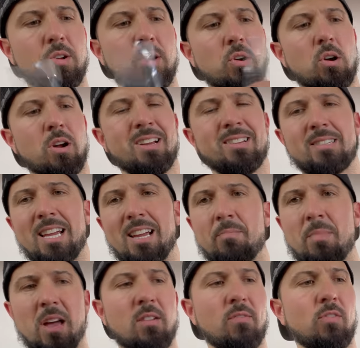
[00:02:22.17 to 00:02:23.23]
your intake
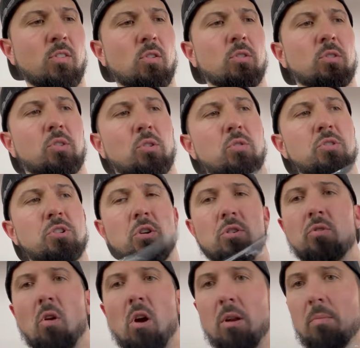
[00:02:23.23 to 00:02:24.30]
manifold through your
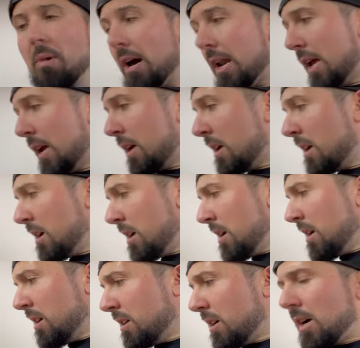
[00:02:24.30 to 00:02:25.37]
throttle body.
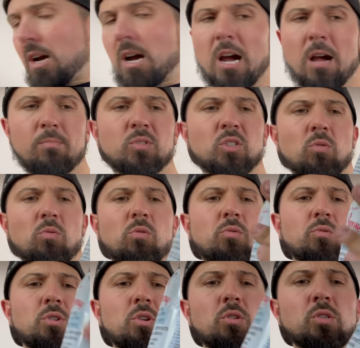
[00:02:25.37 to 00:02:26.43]
Um, so what we'll
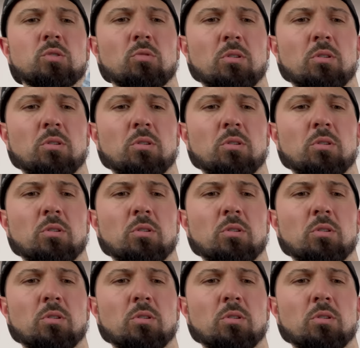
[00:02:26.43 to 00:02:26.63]
do is we'll